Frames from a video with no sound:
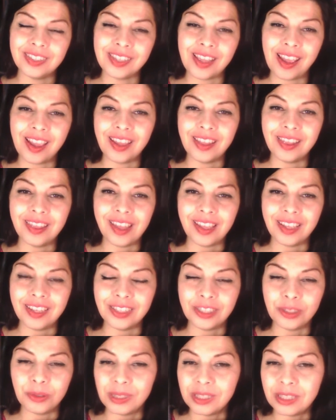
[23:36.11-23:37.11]
saying that
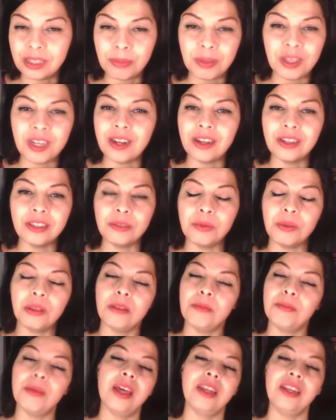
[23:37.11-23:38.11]
he's doing something else
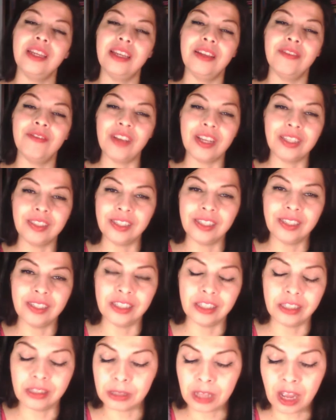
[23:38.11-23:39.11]
with the money,
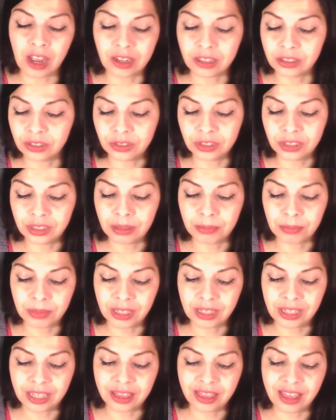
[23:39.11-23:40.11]
investing in stocks or
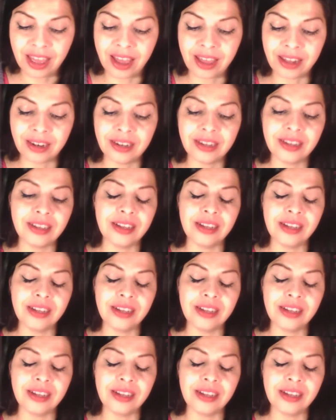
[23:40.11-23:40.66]
something like that.